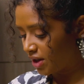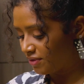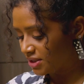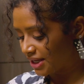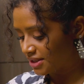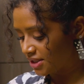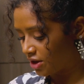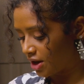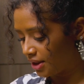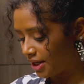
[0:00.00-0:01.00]
ever slicing
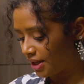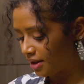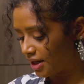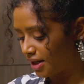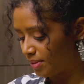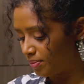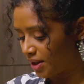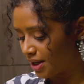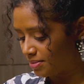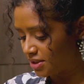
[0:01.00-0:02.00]
garlic and it
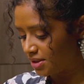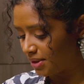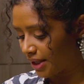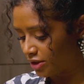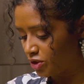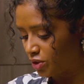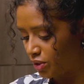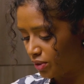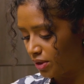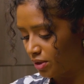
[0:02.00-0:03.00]
becomes to be like
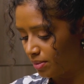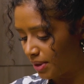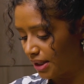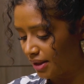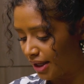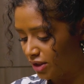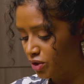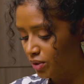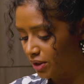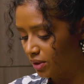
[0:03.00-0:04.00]
too little
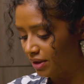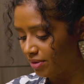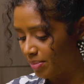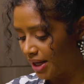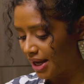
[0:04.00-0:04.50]
of a butt